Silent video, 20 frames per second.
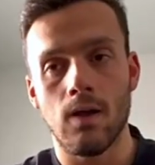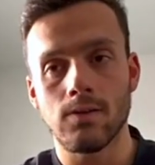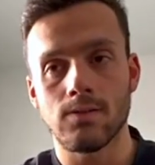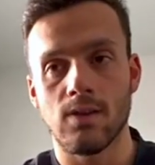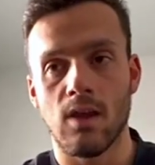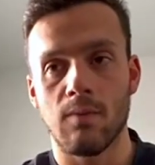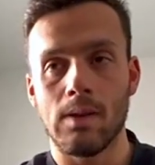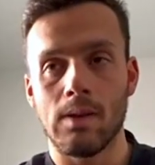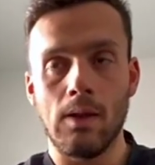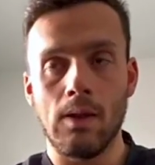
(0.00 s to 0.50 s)
So
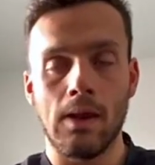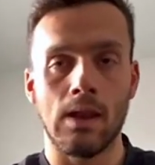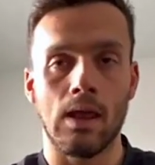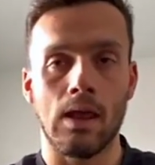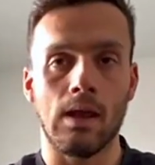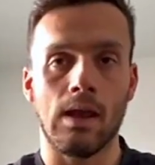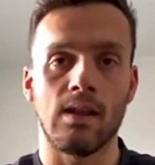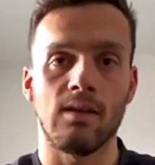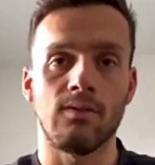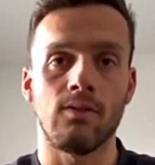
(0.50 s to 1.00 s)
I've been looking
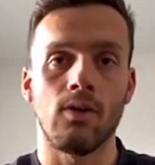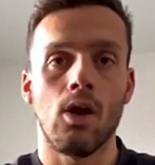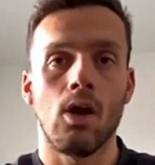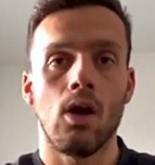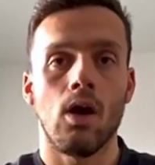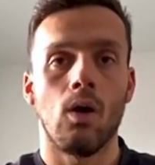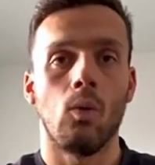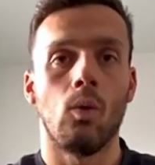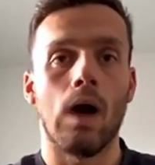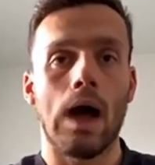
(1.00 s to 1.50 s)
at kind of
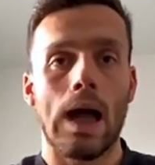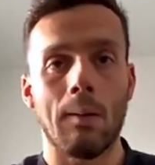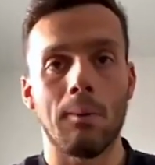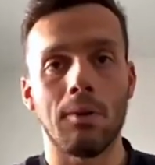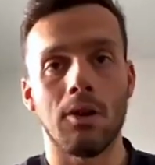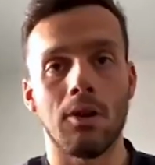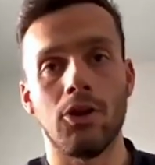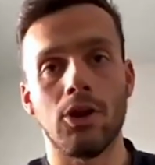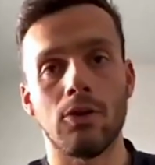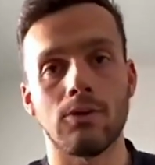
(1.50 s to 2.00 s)
what I want
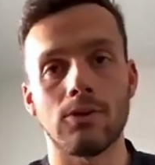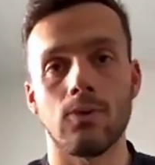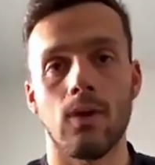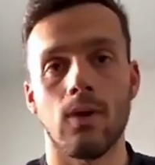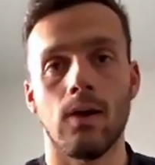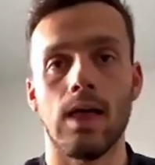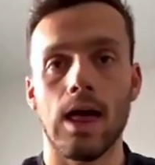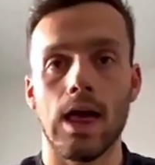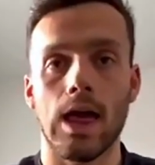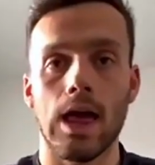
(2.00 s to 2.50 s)
to do as
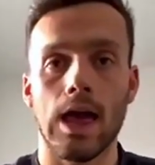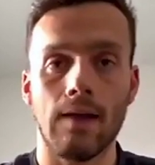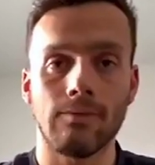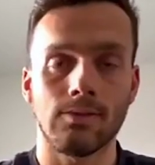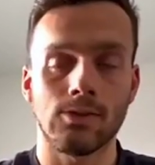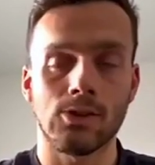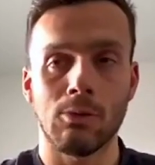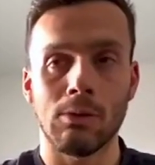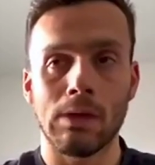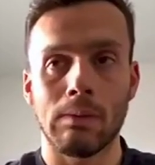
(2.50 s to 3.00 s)
well after
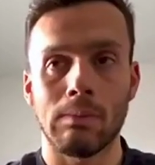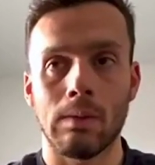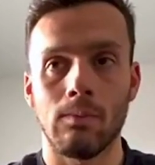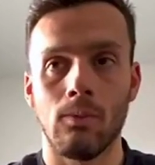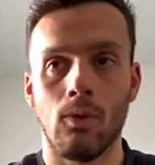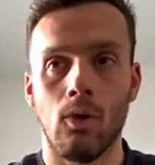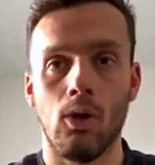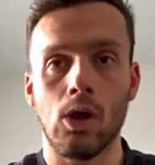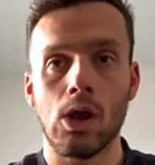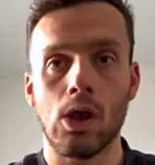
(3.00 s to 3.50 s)
something a bit
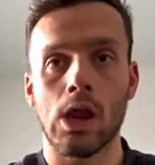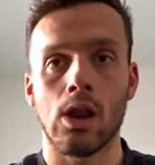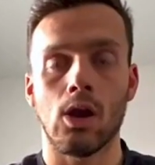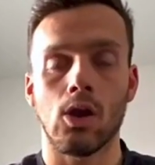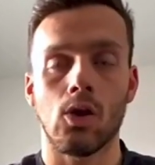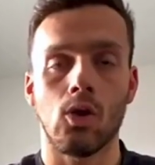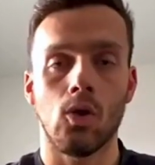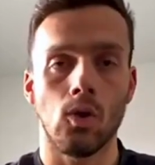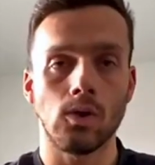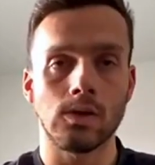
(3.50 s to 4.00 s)
more, looking at
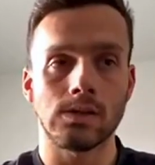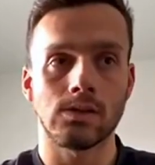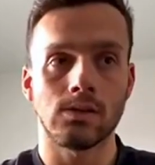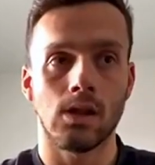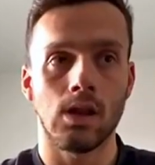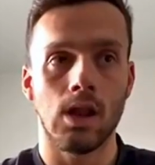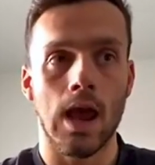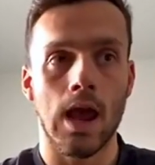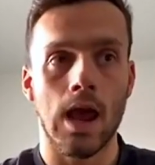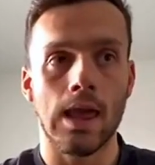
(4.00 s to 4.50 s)
courses
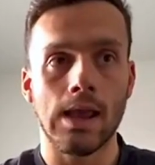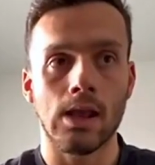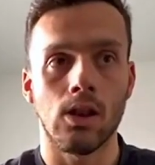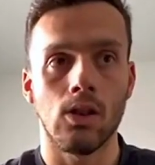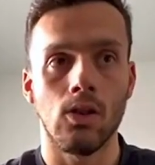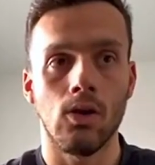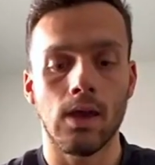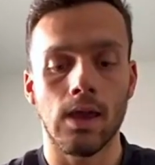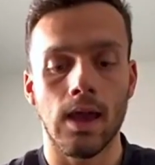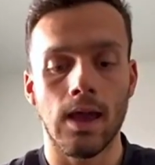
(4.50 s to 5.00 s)
online I can
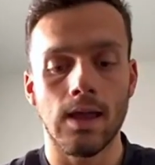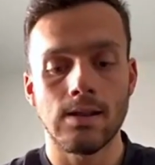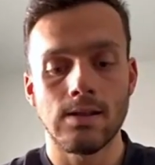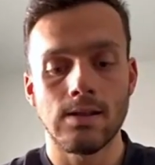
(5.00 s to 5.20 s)
look at.